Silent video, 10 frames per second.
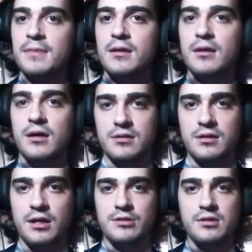Other
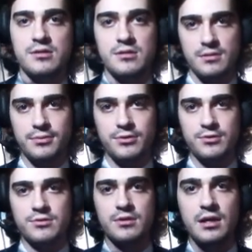countries
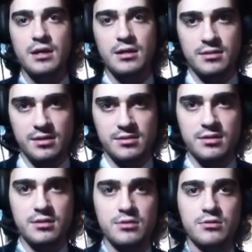impose
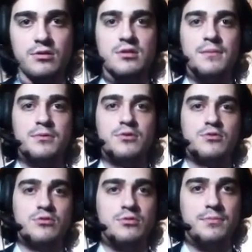restrictions on some
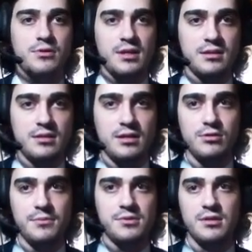goods to protect their
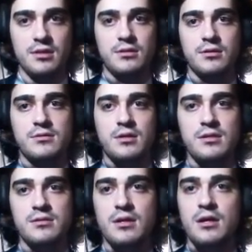domestic
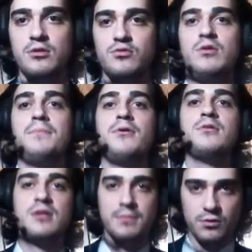industries. To import
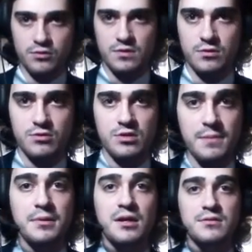some goods into some
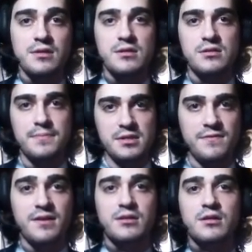countries,
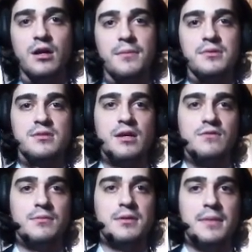specific requirements have
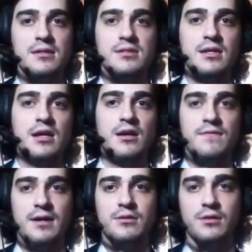to be met.
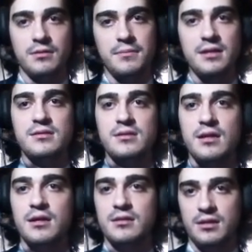When unmet,
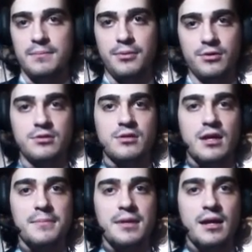the importer
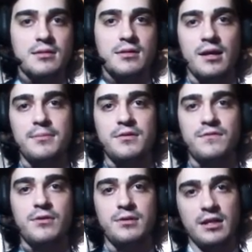can be held liable
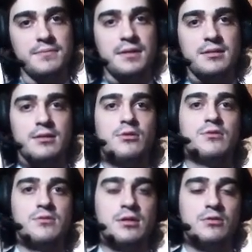for not meeting
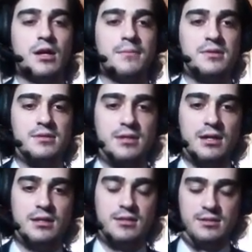those requirements.
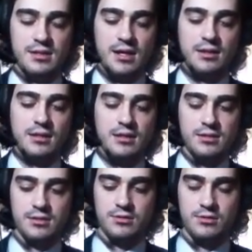This can lead
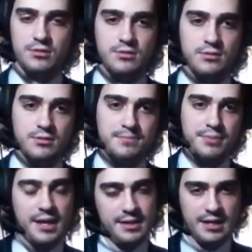into you
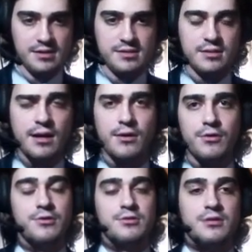paying extra
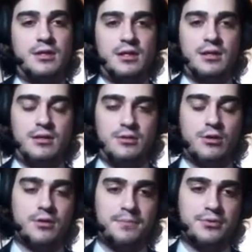or
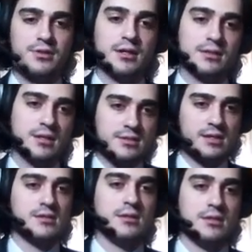your product not
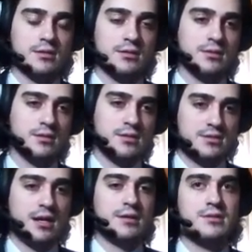getting into the
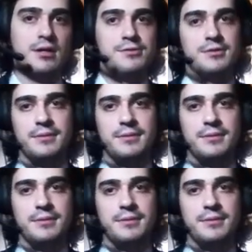desired country.